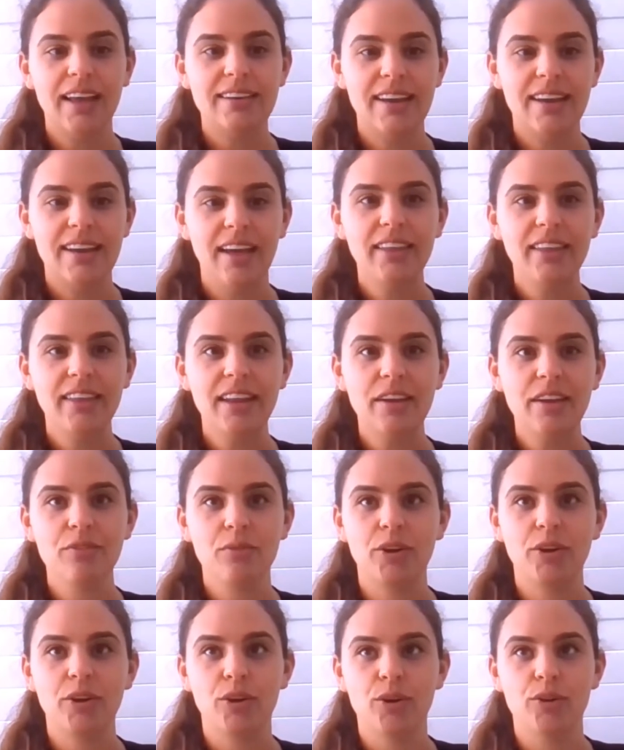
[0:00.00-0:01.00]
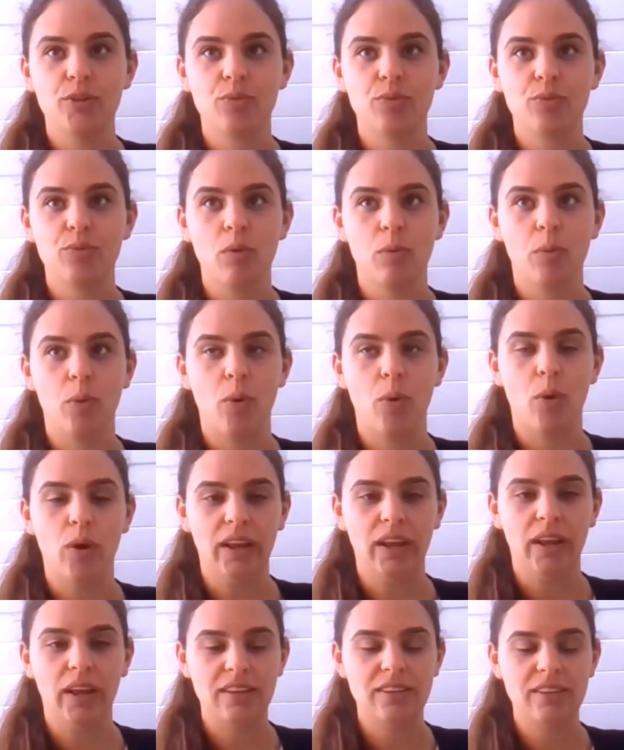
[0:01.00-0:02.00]
Now that everyone knows what
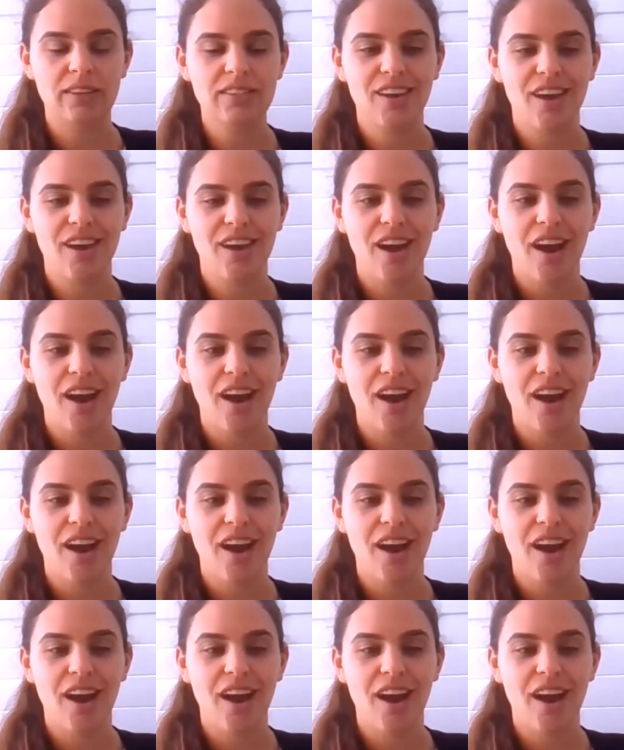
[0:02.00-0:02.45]
reporting is,